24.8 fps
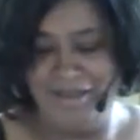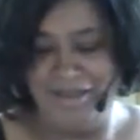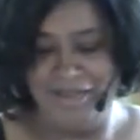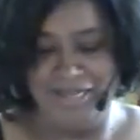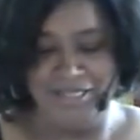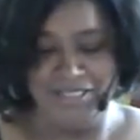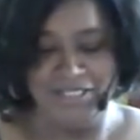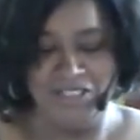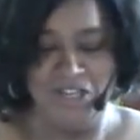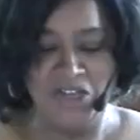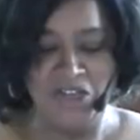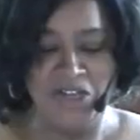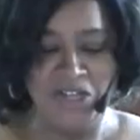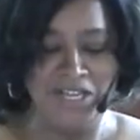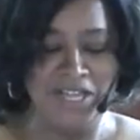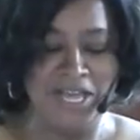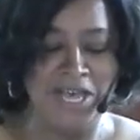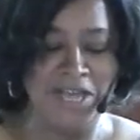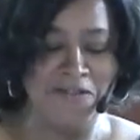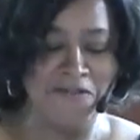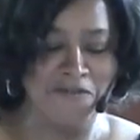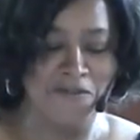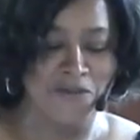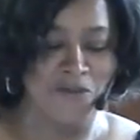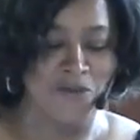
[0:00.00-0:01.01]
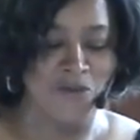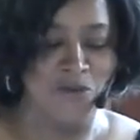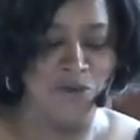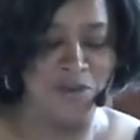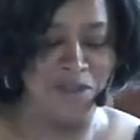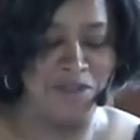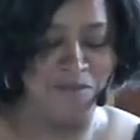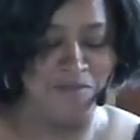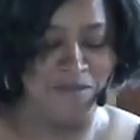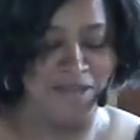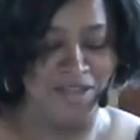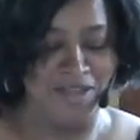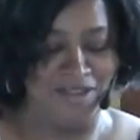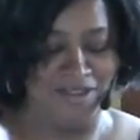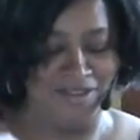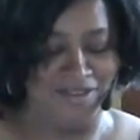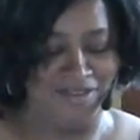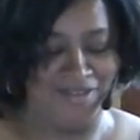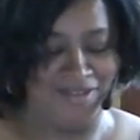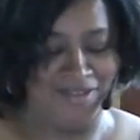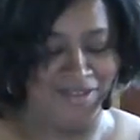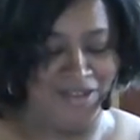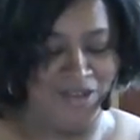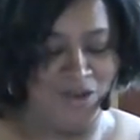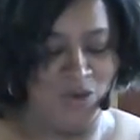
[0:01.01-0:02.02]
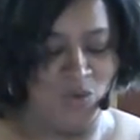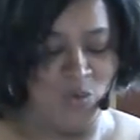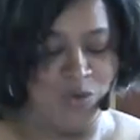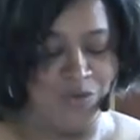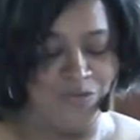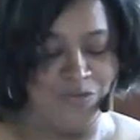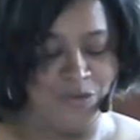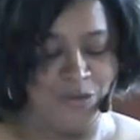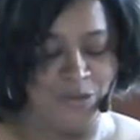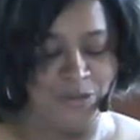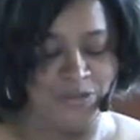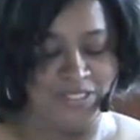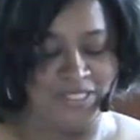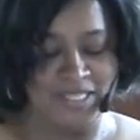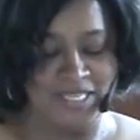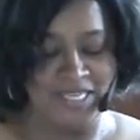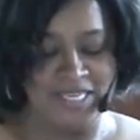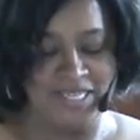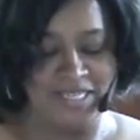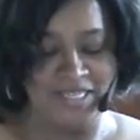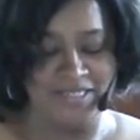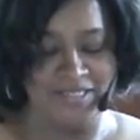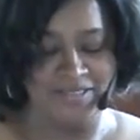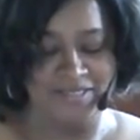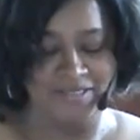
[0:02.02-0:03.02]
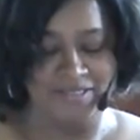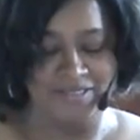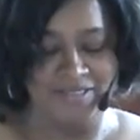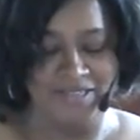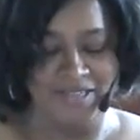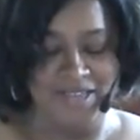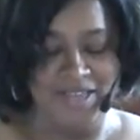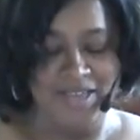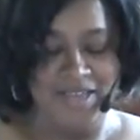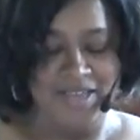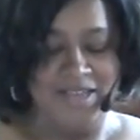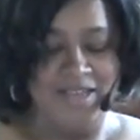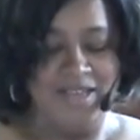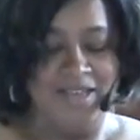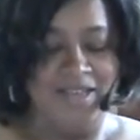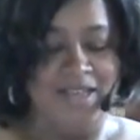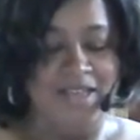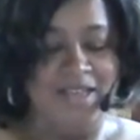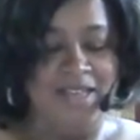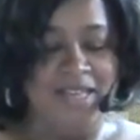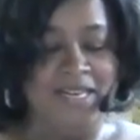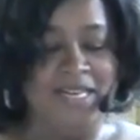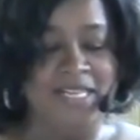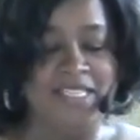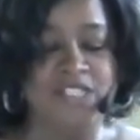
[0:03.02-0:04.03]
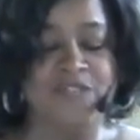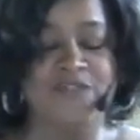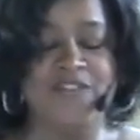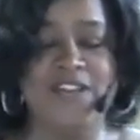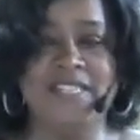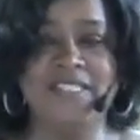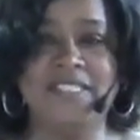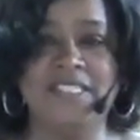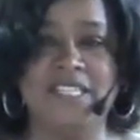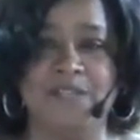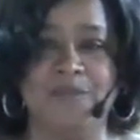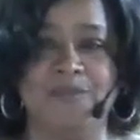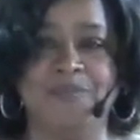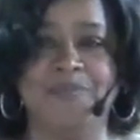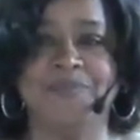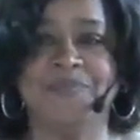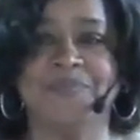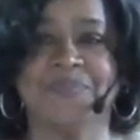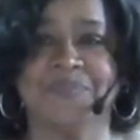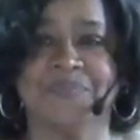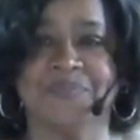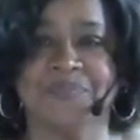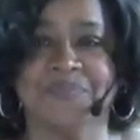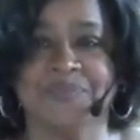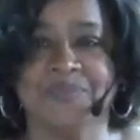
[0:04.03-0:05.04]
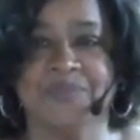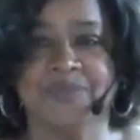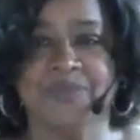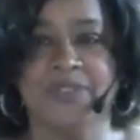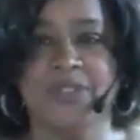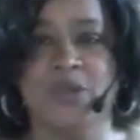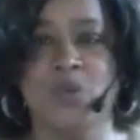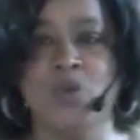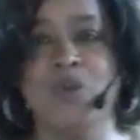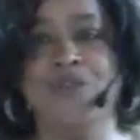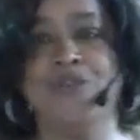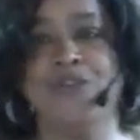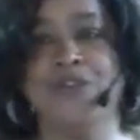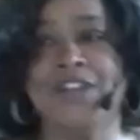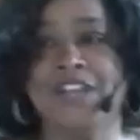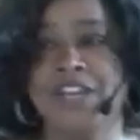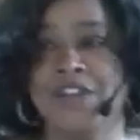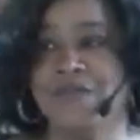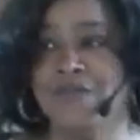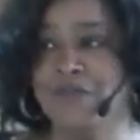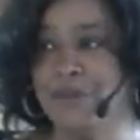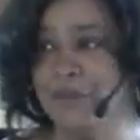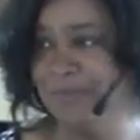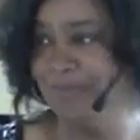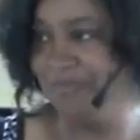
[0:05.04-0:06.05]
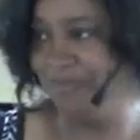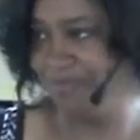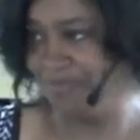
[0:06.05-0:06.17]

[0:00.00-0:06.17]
I saw a lot of agreement with those things. Let's face it. We're forgetful.